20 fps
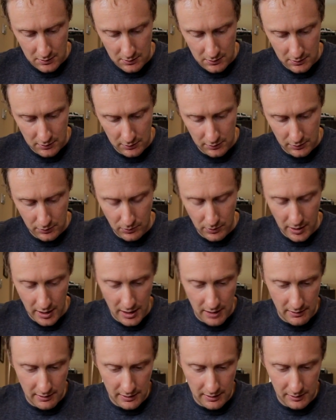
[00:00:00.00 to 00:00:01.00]
all the
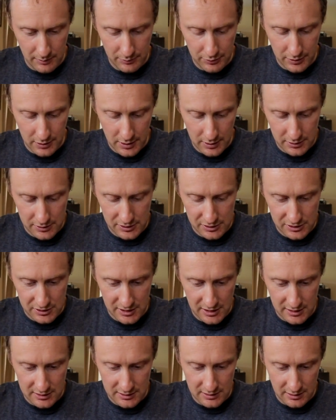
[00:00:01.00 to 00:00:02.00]
wiring and plugs
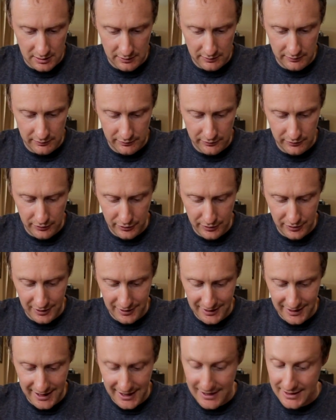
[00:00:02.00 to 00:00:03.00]
etc. for the
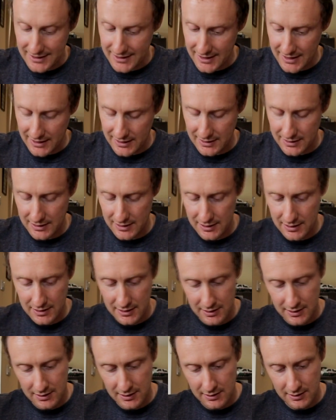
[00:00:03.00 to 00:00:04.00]
light kit.
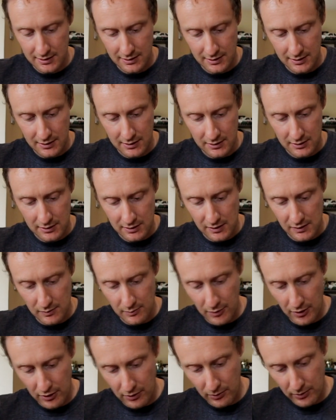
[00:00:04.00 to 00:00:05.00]
Keep
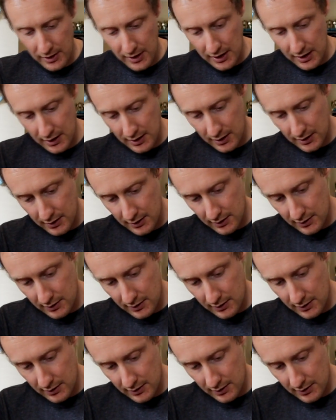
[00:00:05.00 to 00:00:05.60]
them out of the way.